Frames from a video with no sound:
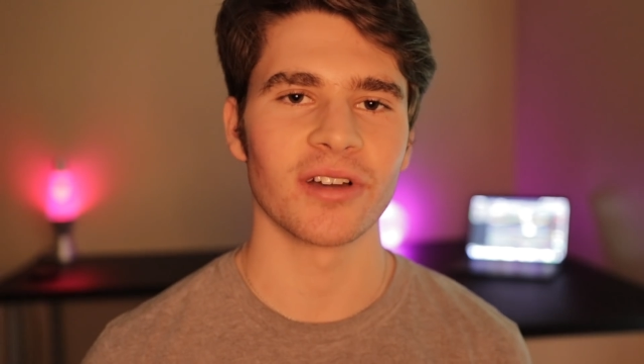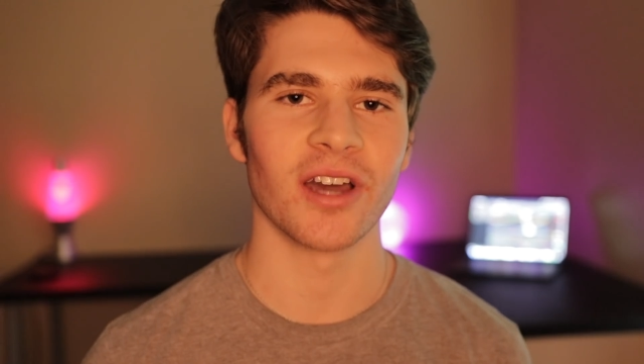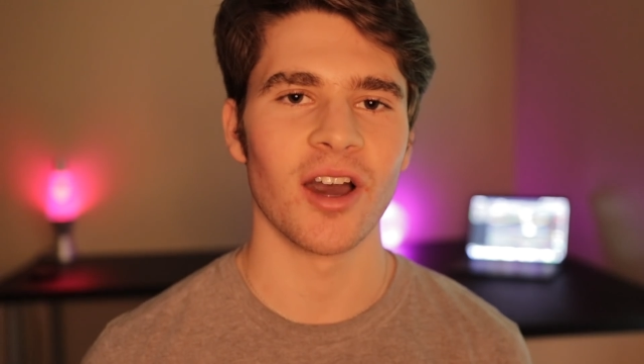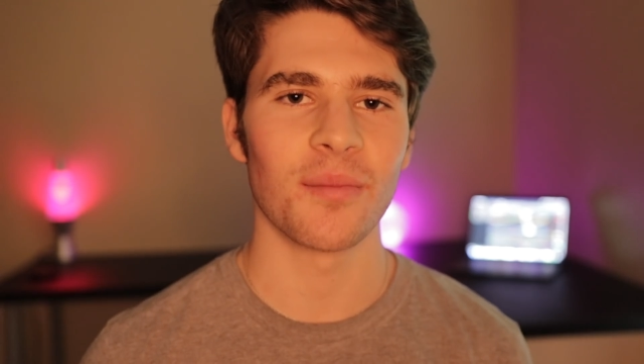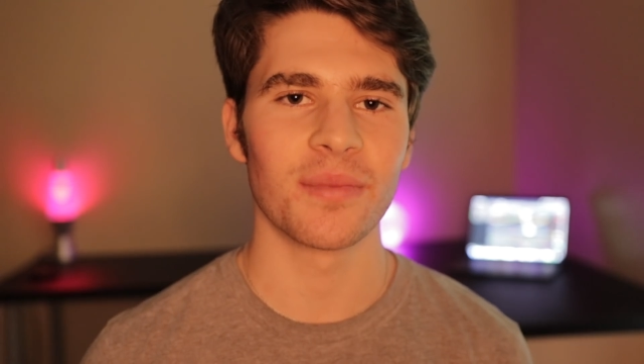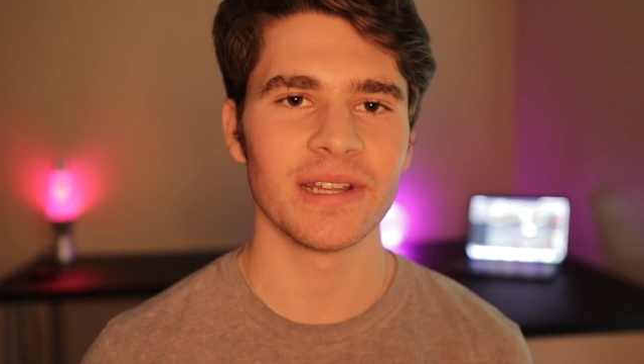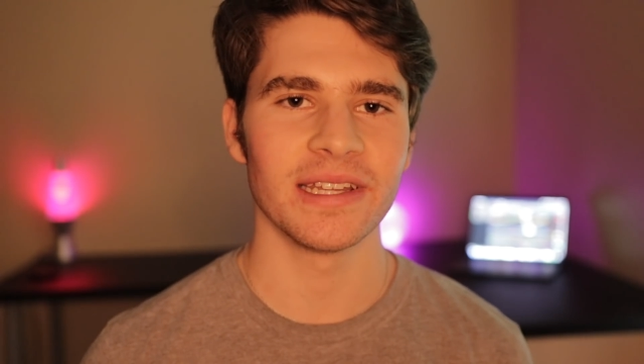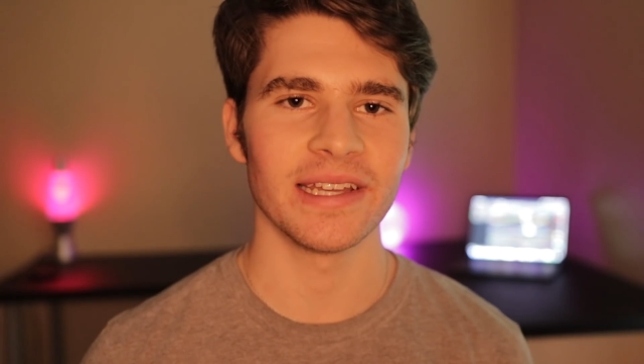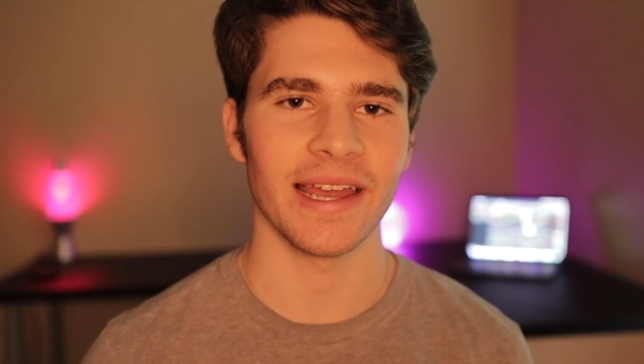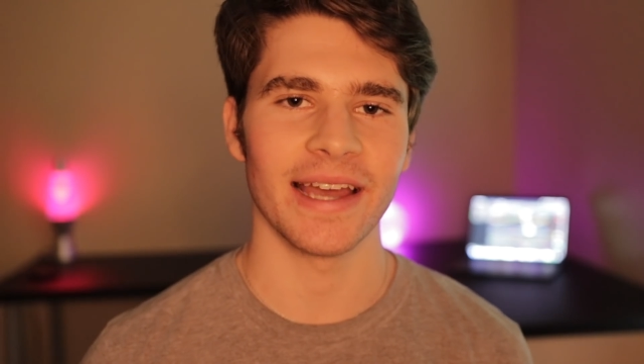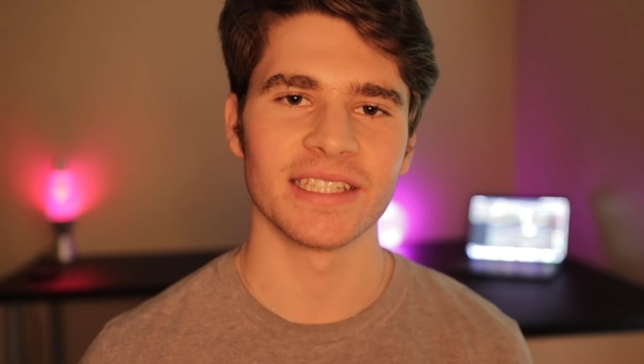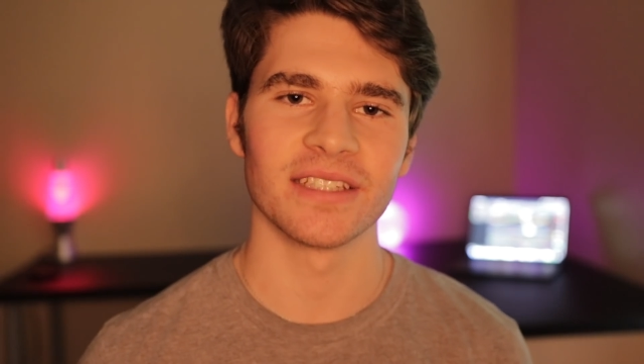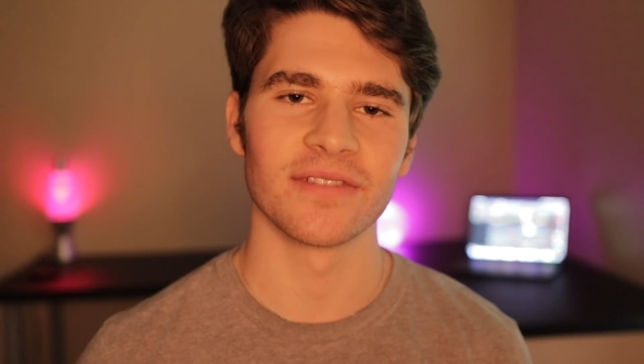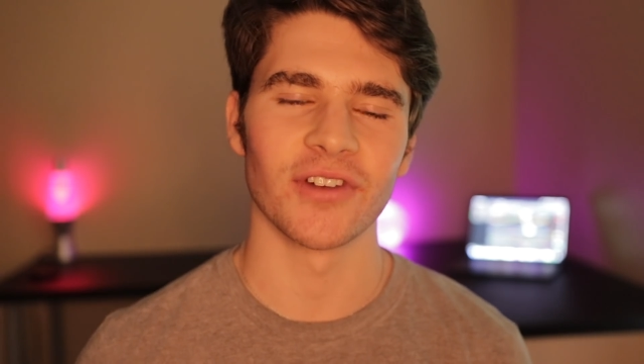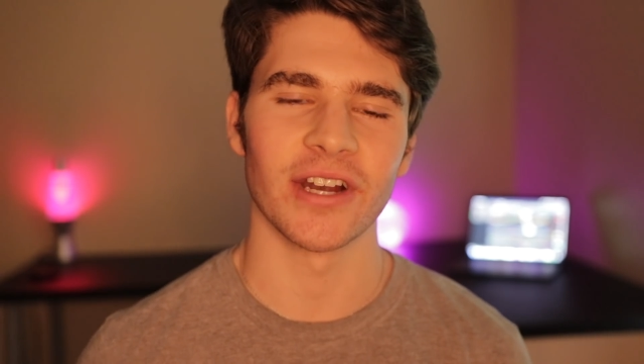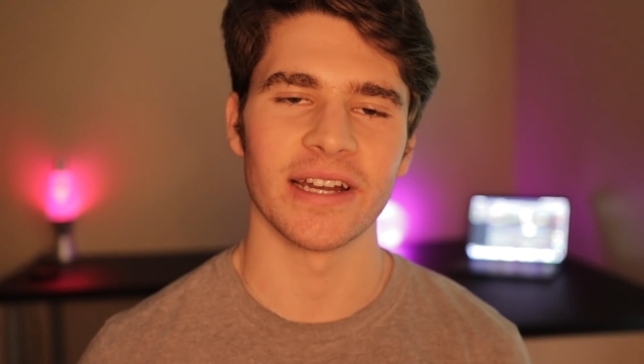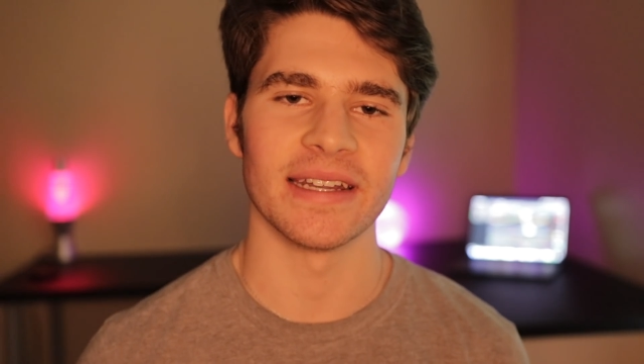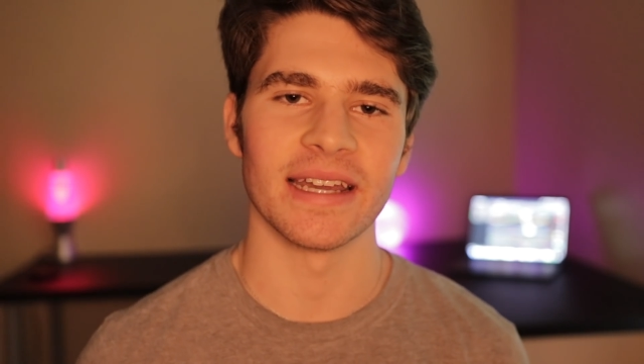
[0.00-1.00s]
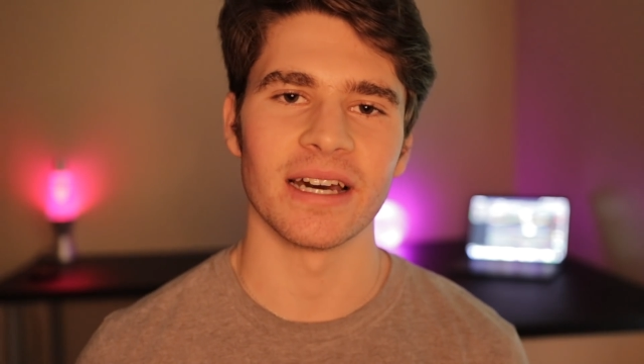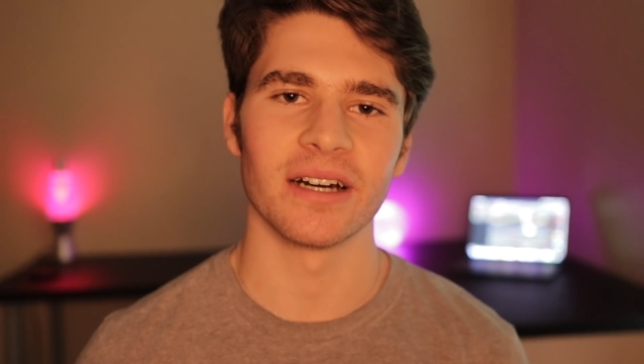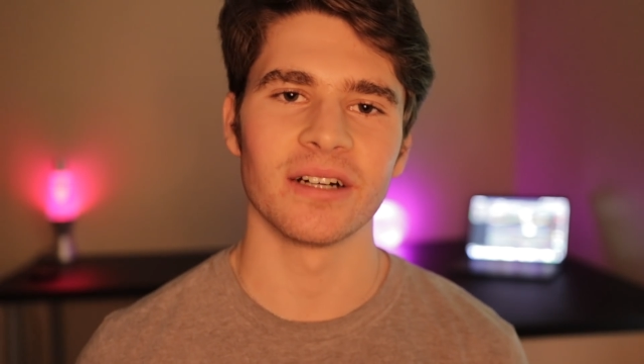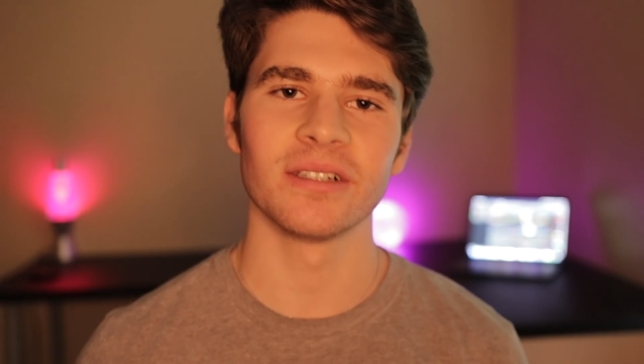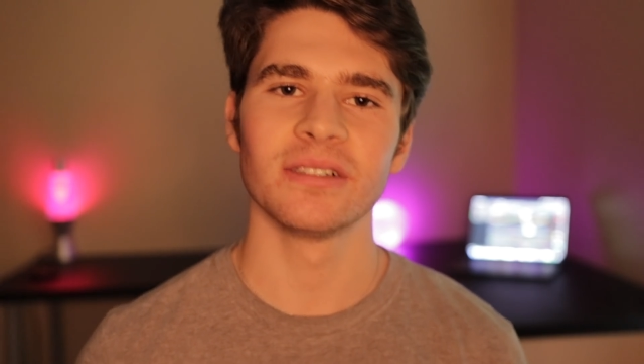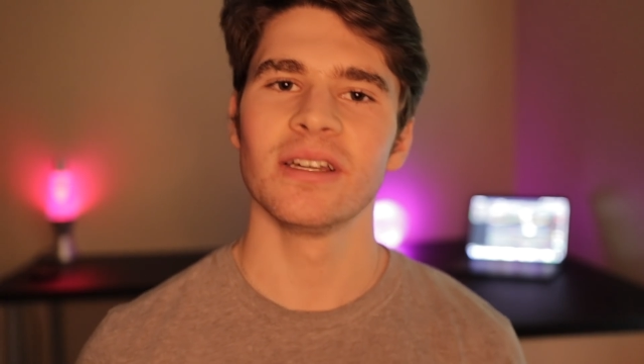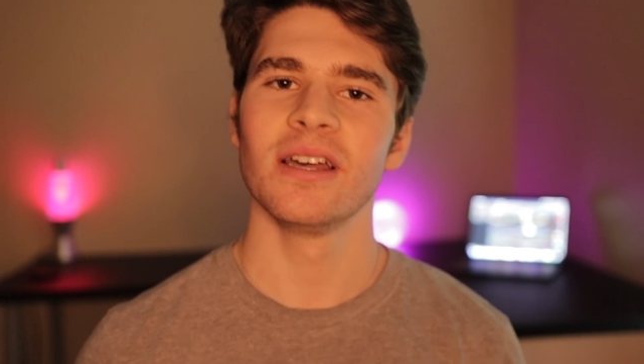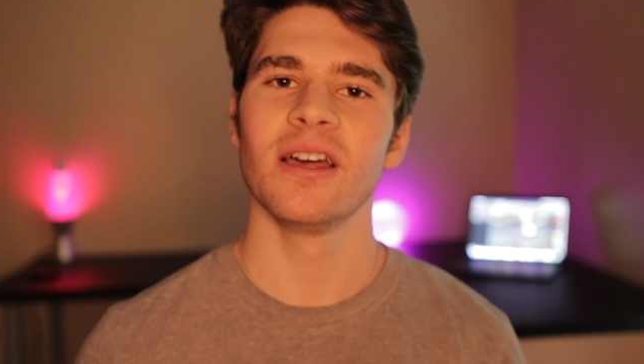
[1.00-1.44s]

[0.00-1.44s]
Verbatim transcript: company as of right now,